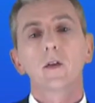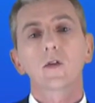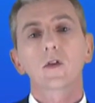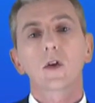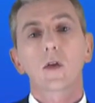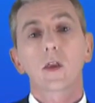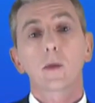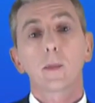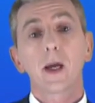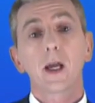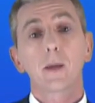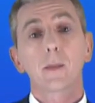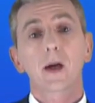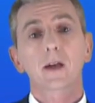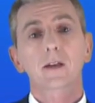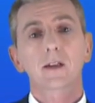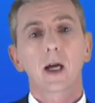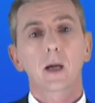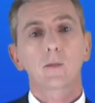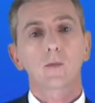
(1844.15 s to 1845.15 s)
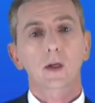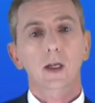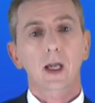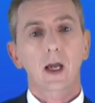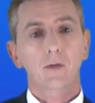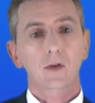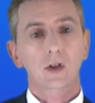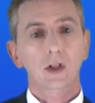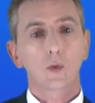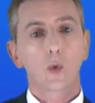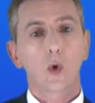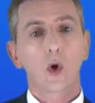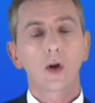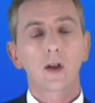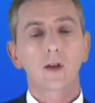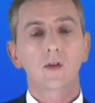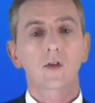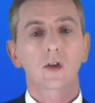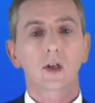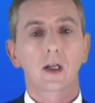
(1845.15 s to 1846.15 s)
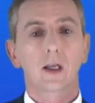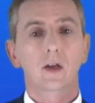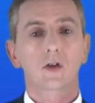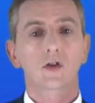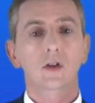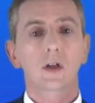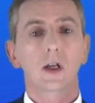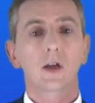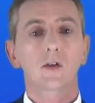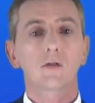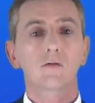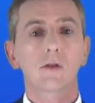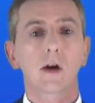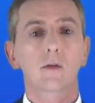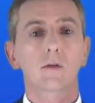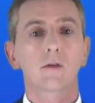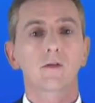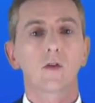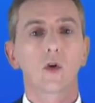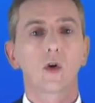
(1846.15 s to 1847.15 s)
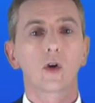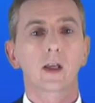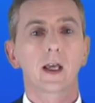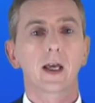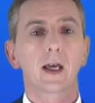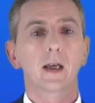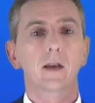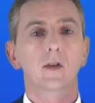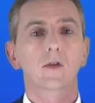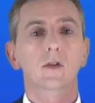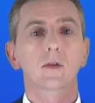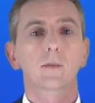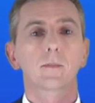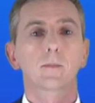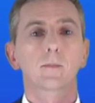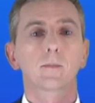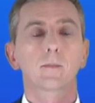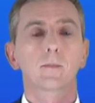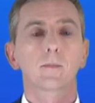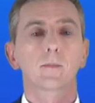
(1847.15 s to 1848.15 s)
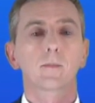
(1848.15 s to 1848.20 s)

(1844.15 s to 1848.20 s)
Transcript: So the payback time for cavity wall insulation is around four years.